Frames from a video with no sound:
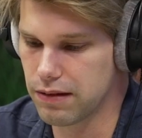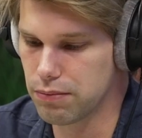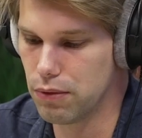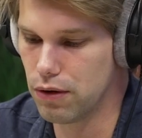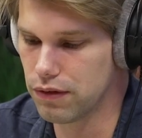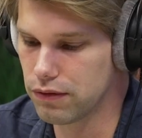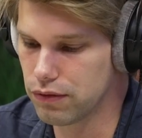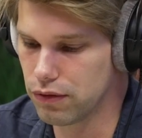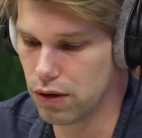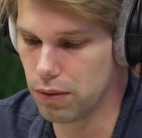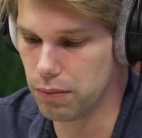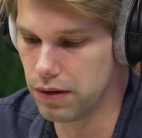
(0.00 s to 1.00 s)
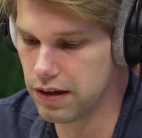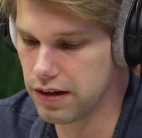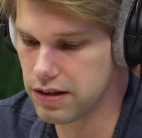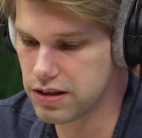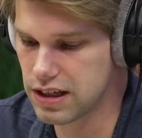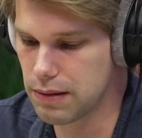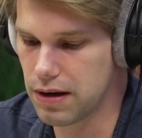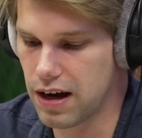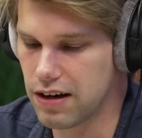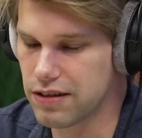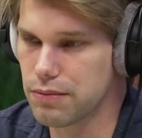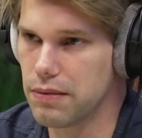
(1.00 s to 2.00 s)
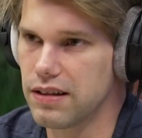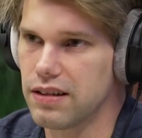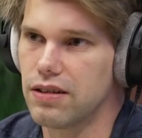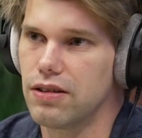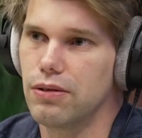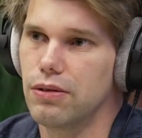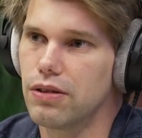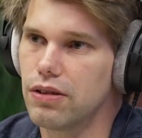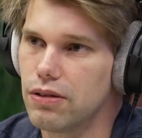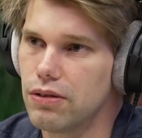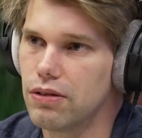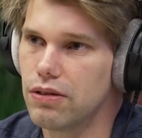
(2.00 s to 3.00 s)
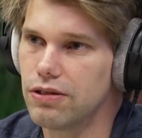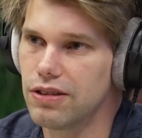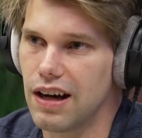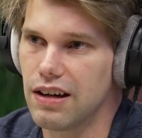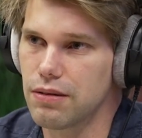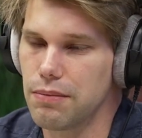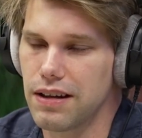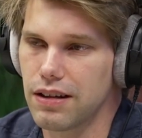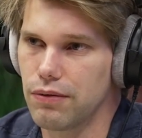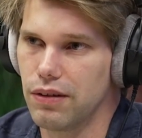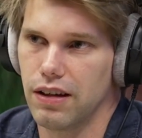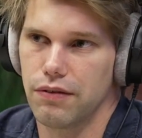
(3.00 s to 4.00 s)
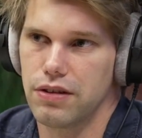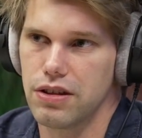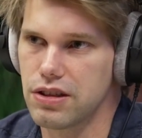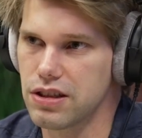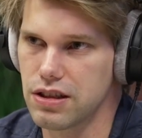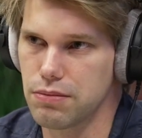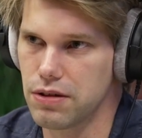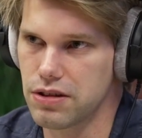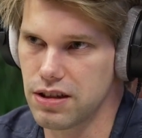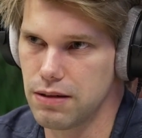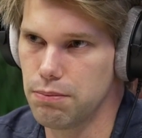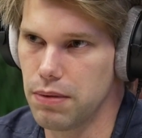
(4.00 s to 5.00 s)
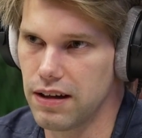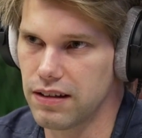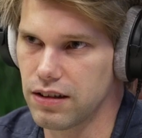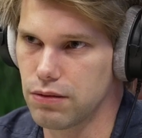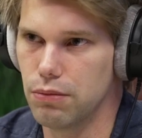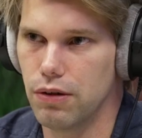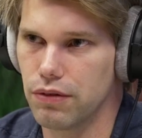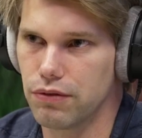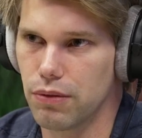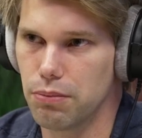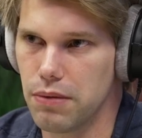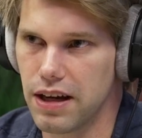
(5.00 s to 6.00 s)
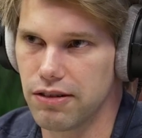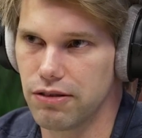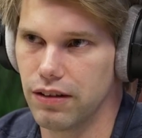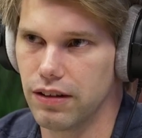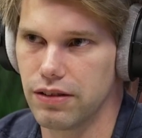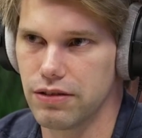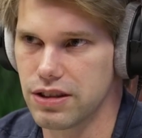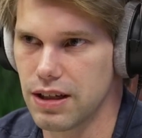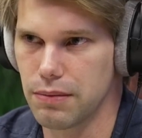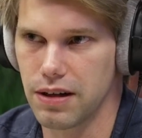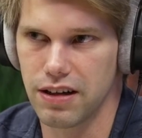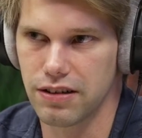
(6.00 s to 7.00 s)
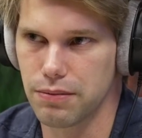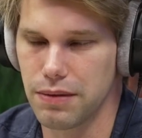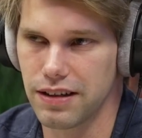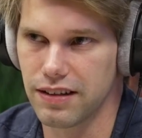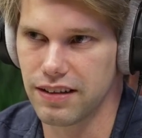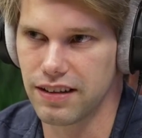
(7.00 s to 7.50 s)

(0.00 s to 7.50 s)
moving from semi-automatic to automatic will have just as much impact as moving from manual to semi-automatic.